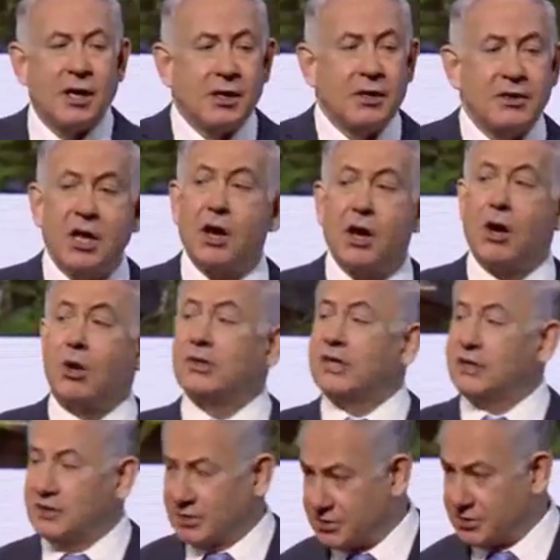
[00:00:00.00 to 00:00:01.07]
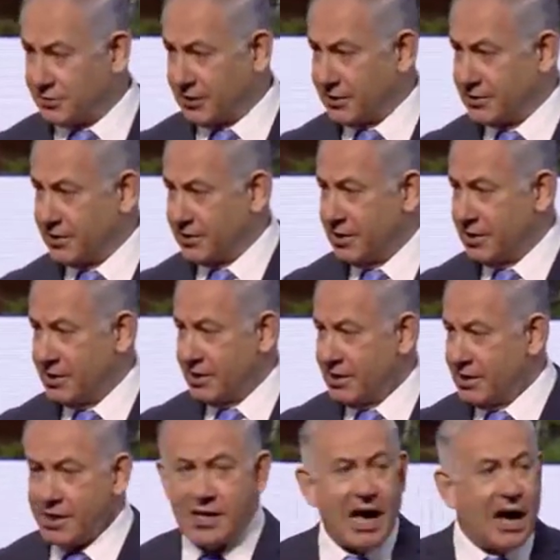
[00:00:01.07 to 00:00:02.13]
the old industries.
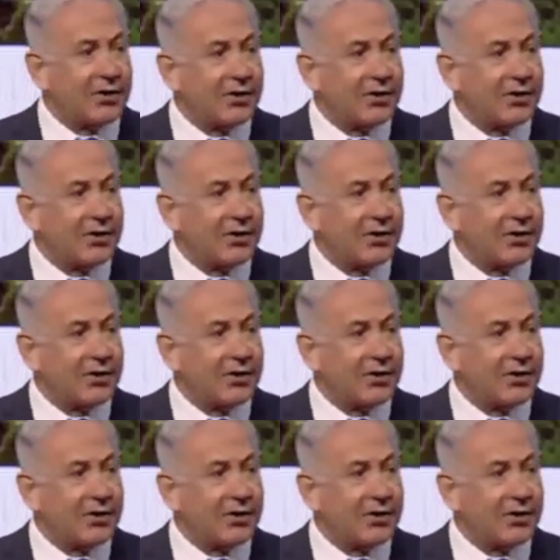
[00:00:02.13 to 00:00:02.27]
Now they're